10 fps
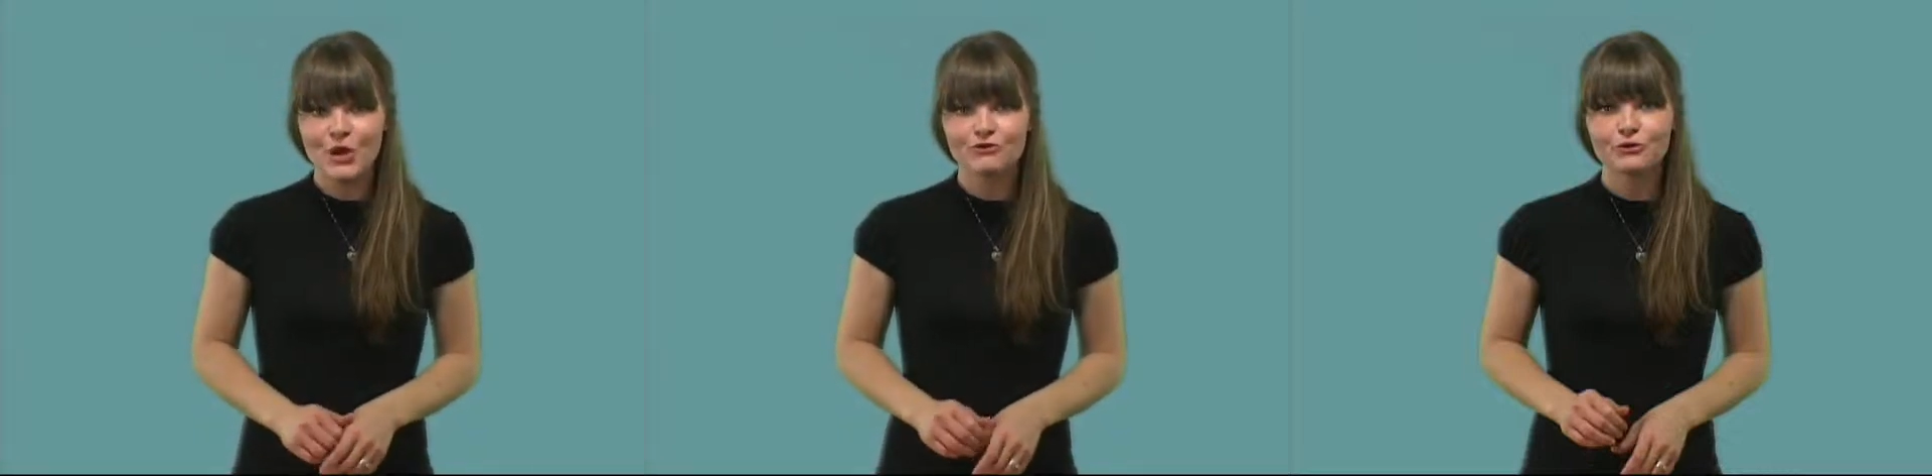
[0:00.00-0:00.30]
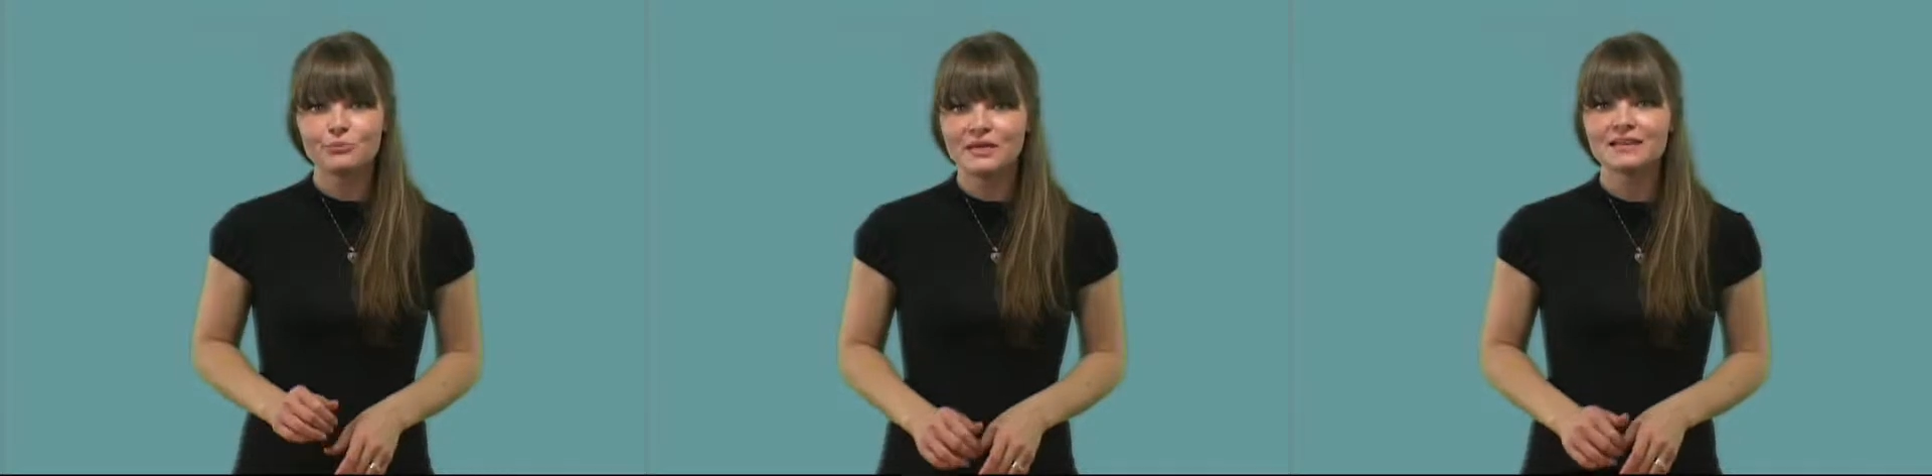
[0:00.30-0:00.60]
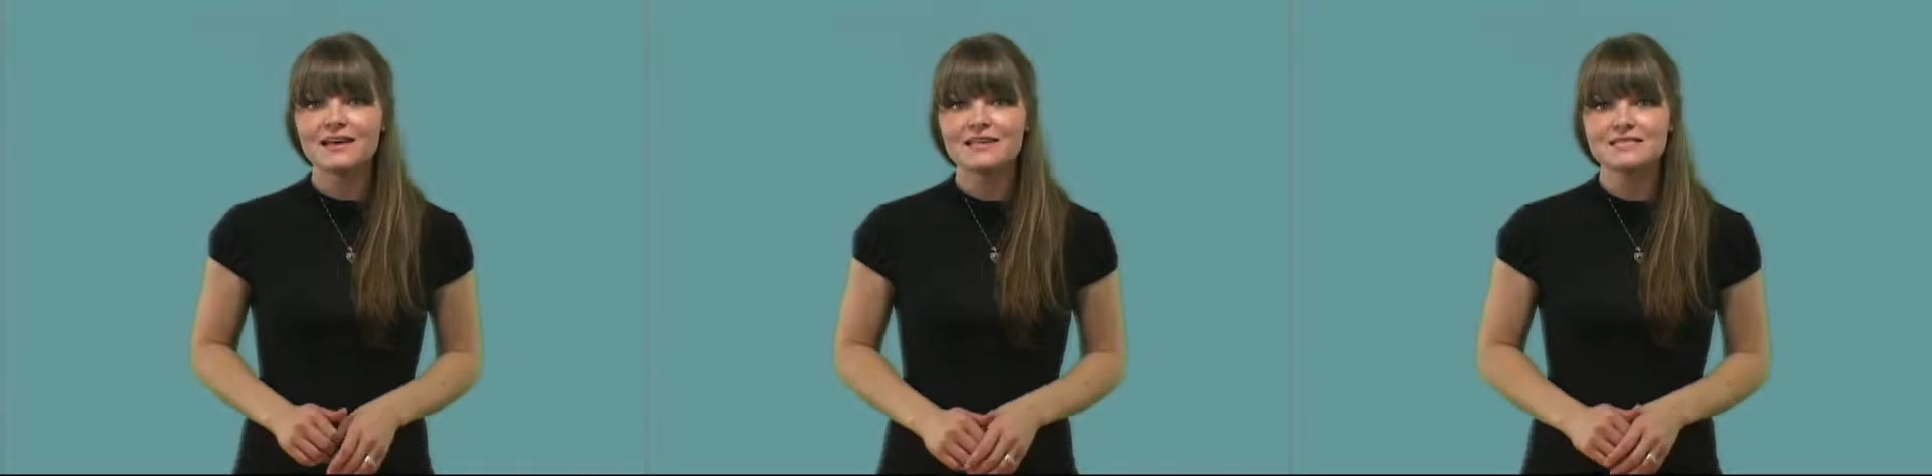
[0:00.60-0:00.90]
for
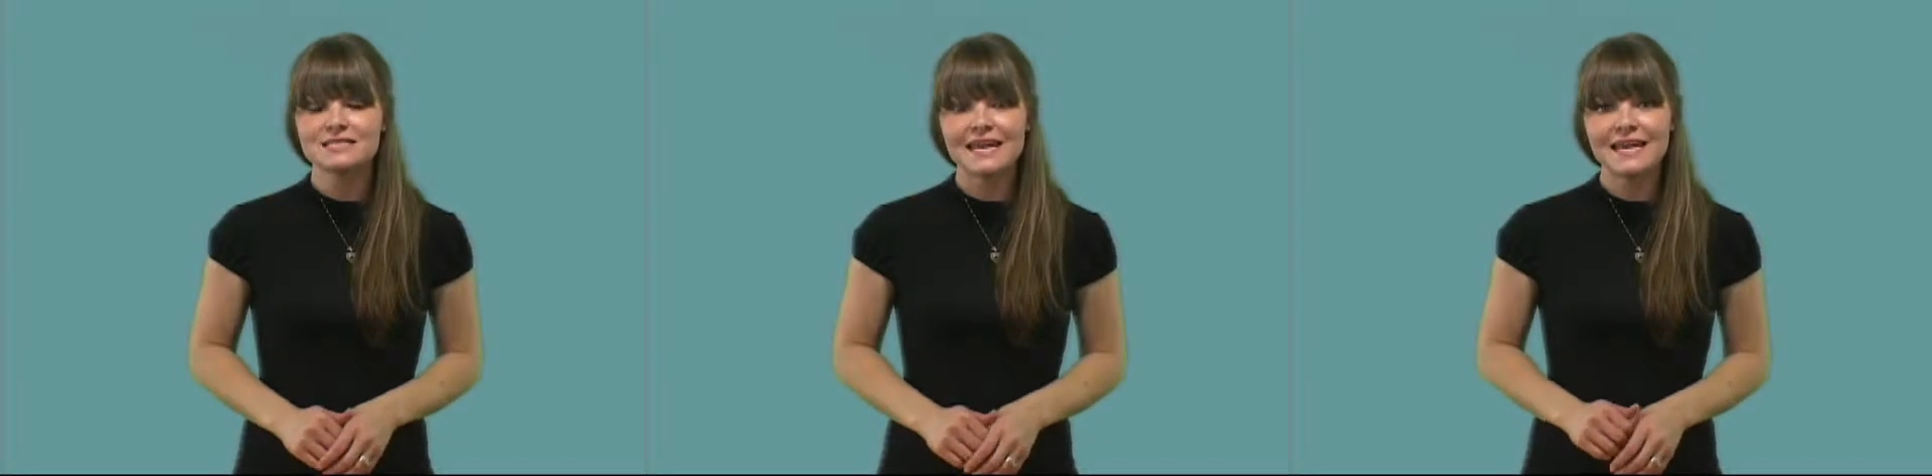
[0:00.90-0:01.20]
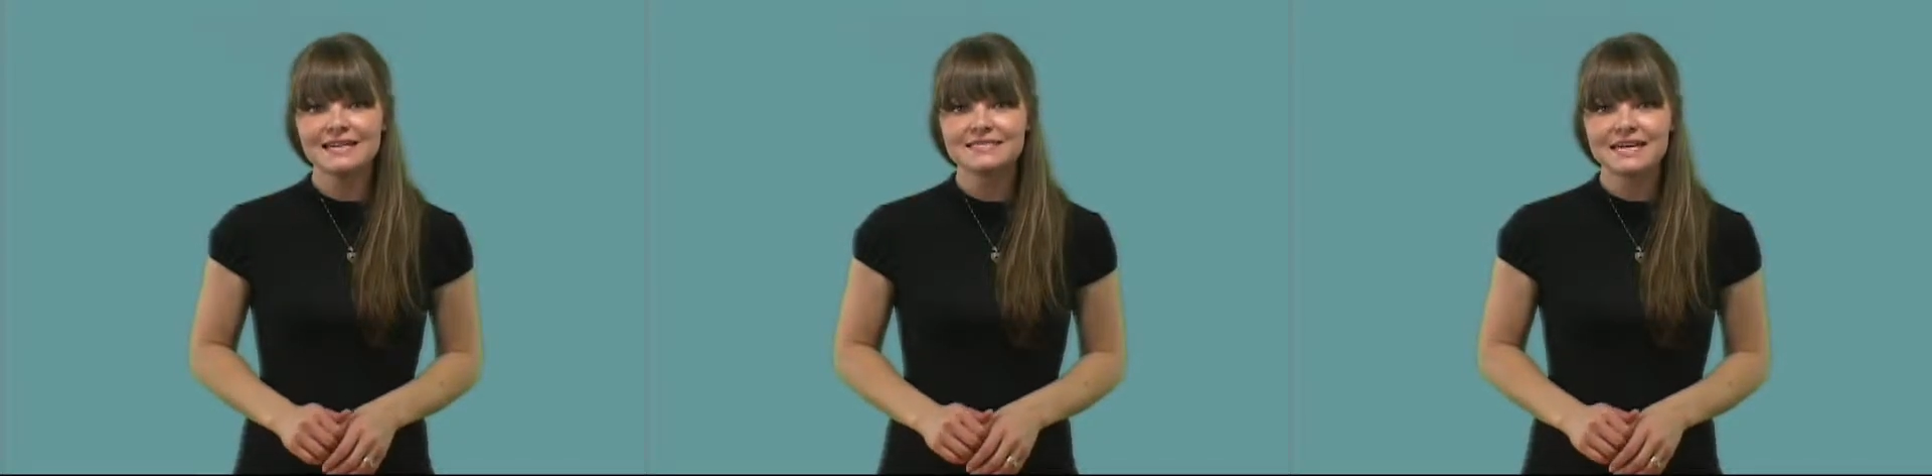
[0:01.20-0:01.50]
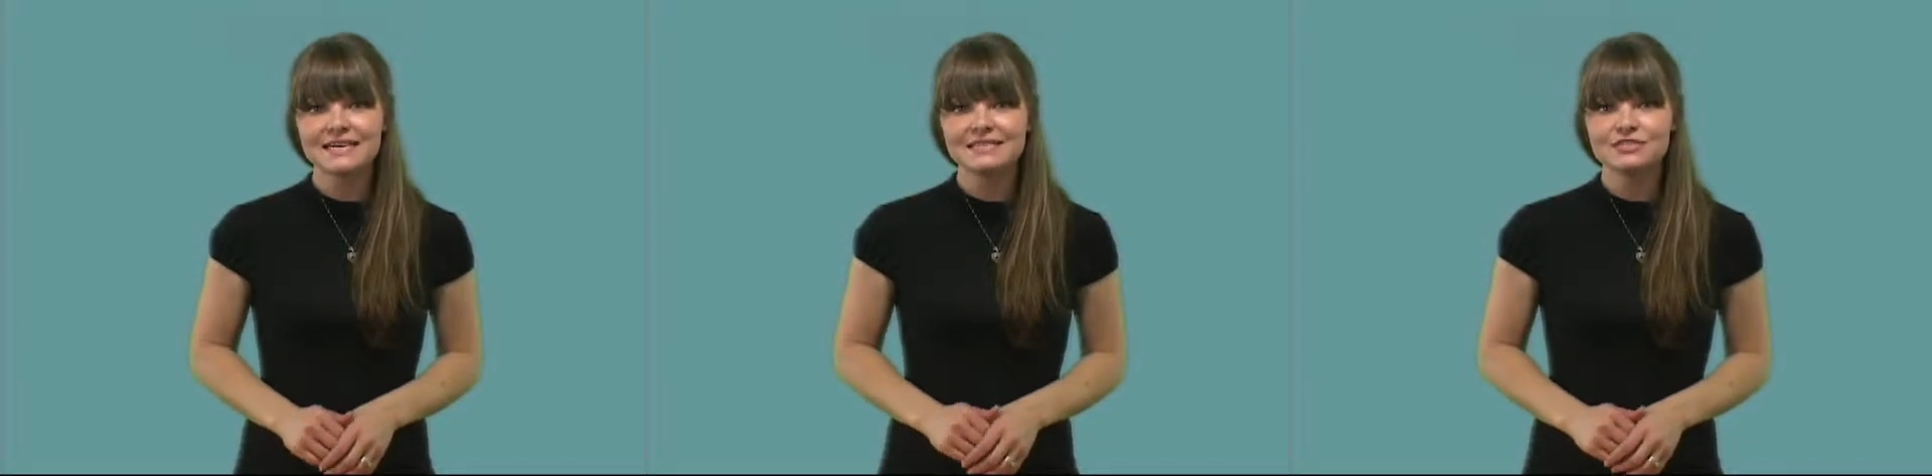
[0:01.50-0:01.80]
BLS and
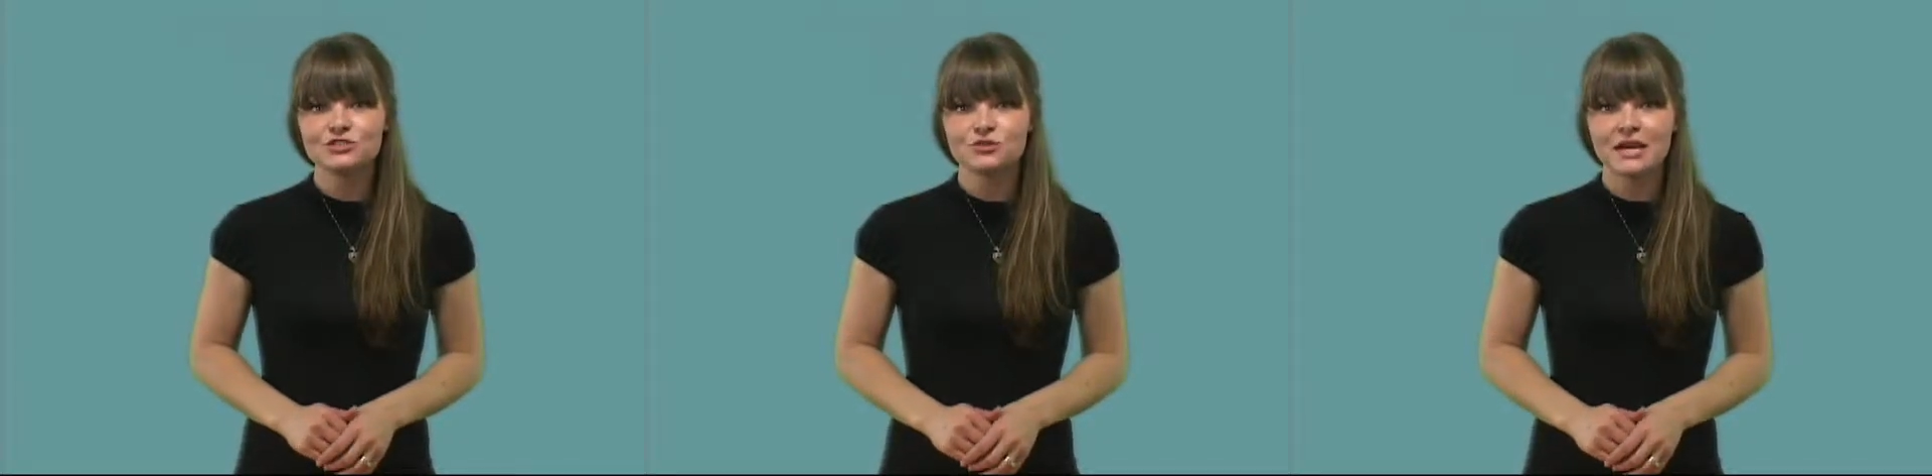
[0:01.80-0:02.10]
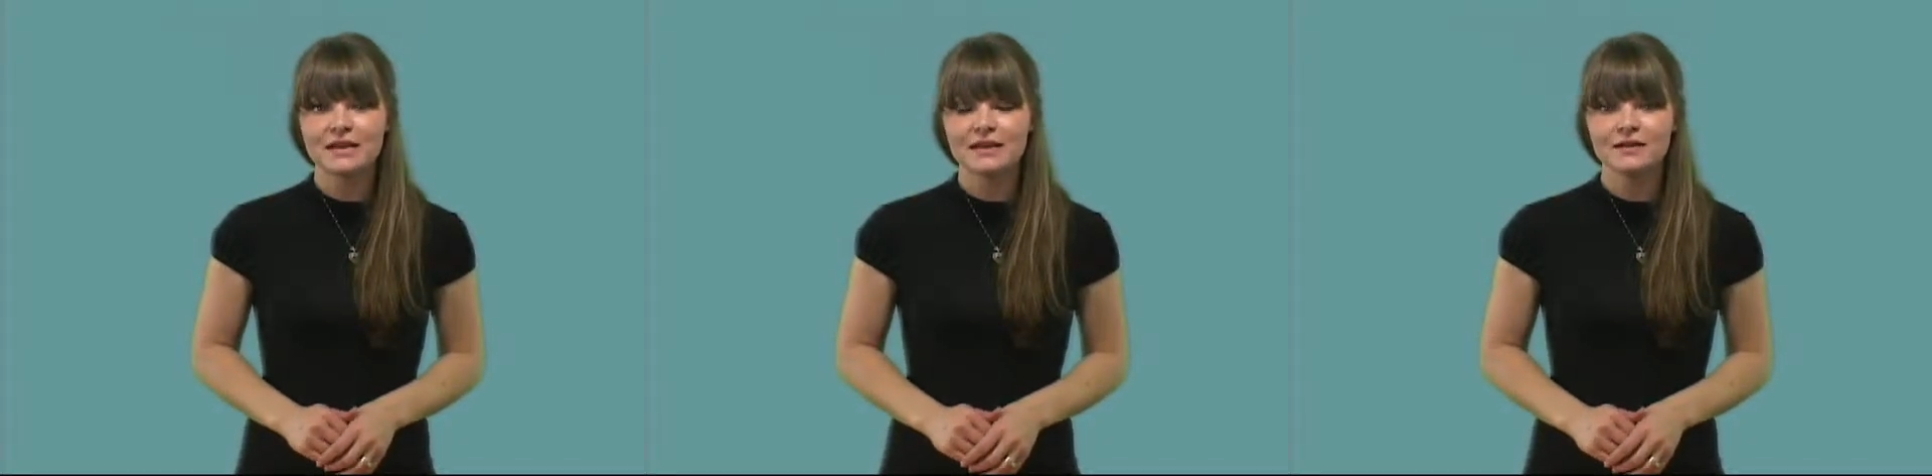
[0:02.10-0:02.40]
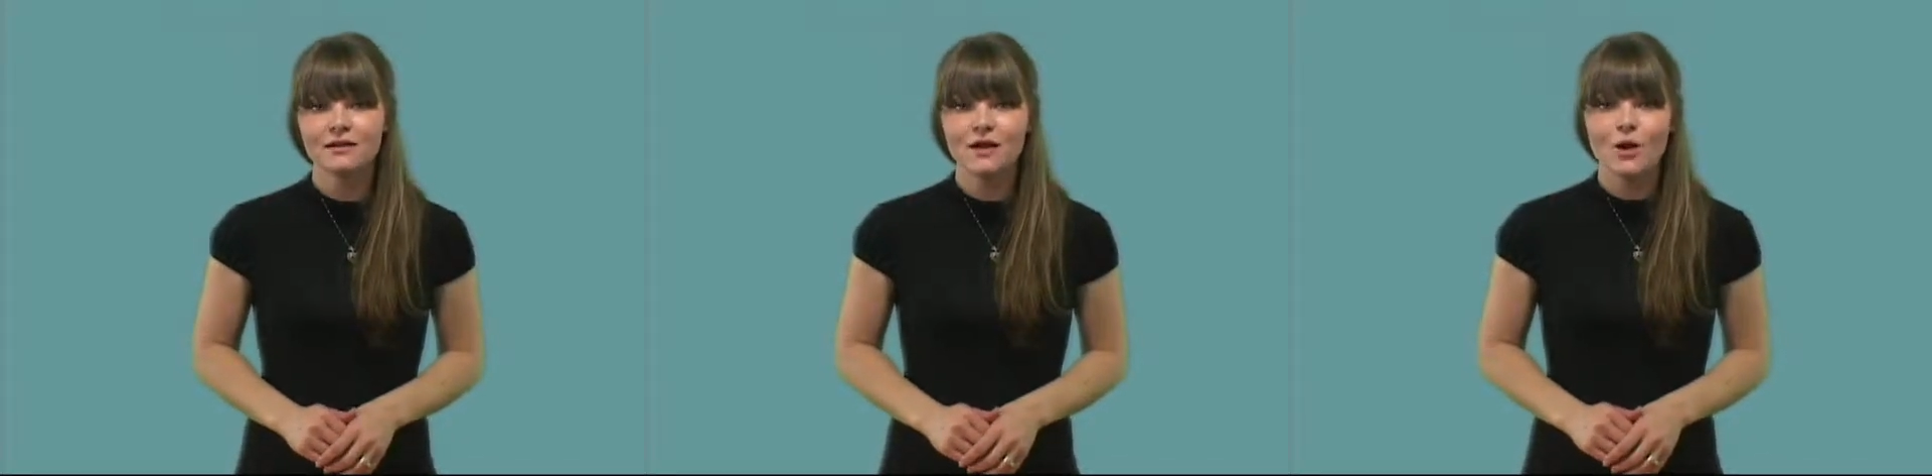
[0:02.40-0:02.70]
AED training